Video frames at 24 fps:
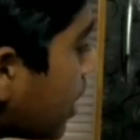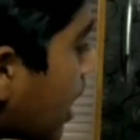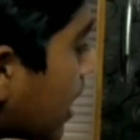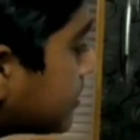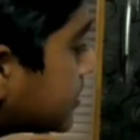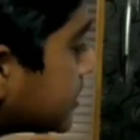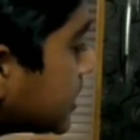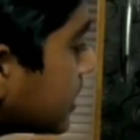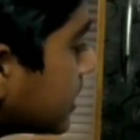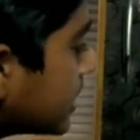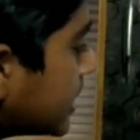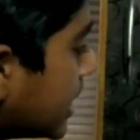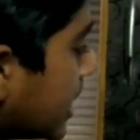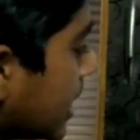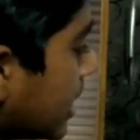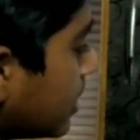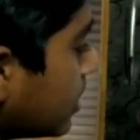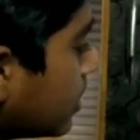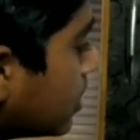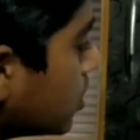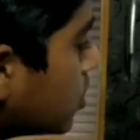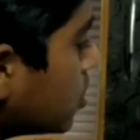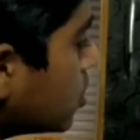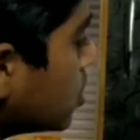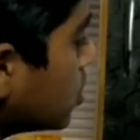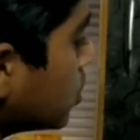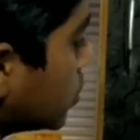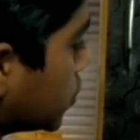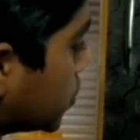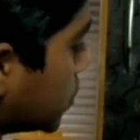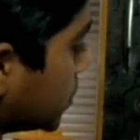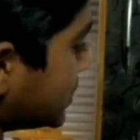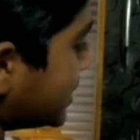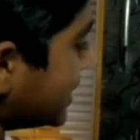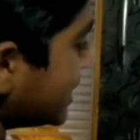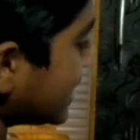you observe here,
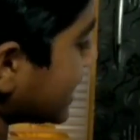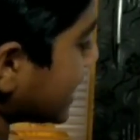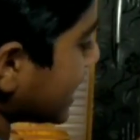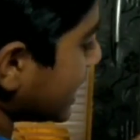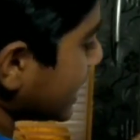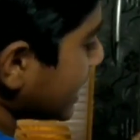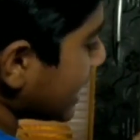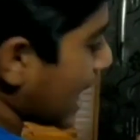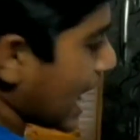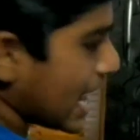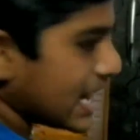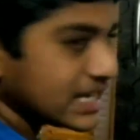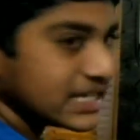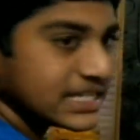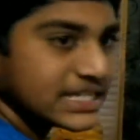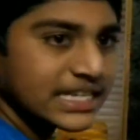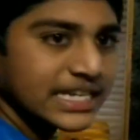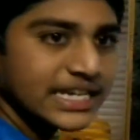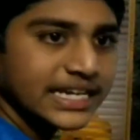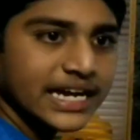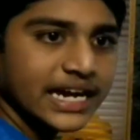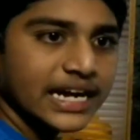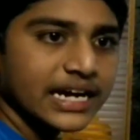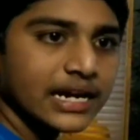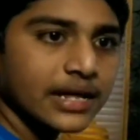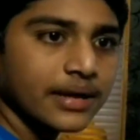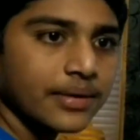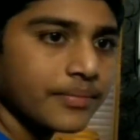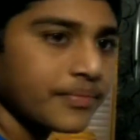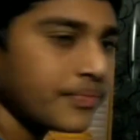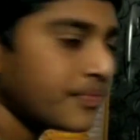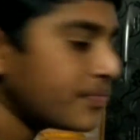cosecant and secant,